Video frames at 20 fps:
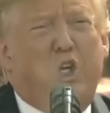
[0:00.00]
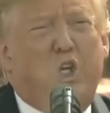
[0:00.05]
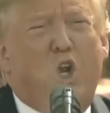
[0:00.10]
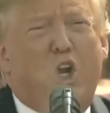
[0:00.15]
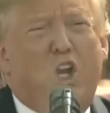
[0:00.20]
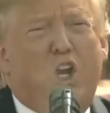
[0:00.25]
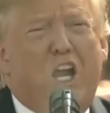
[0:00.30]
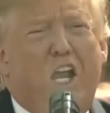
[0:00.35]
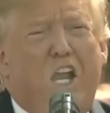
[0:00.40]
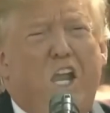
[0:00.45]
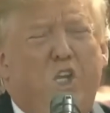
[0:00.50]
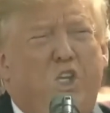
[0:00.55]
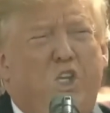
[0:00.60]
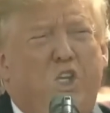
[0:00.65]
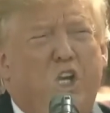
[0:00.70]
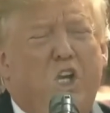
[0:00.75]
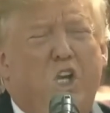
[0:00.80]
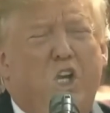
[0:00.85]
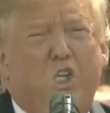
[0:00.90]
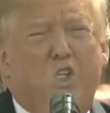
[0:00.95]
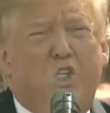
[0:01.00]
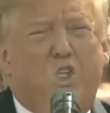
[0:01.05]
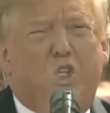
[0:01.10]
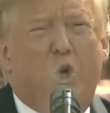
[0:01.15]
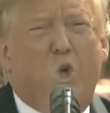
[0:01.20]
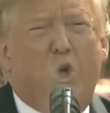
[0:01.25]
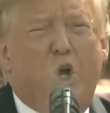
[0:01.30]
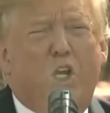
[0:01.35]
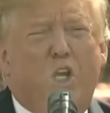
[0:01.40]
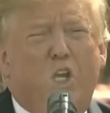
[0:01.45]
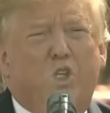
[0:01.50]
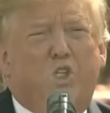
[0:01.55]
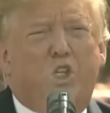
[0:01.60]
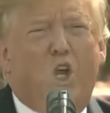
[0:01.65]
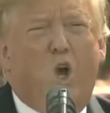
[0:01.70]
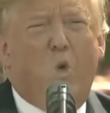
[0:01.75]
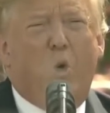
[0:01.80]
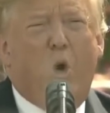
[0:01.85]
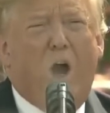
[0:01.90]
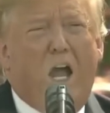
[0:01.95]
Your nation is doing
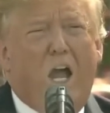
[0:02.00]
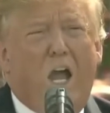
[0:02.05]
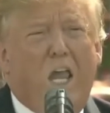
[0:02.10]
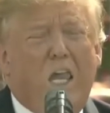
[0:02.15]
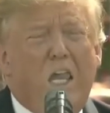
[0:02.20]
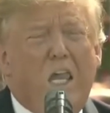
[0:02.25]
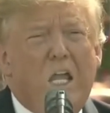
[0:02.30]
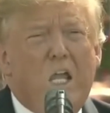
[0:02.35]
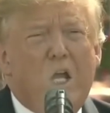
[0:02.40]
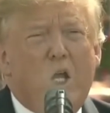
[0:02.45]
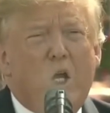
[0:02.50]
so well.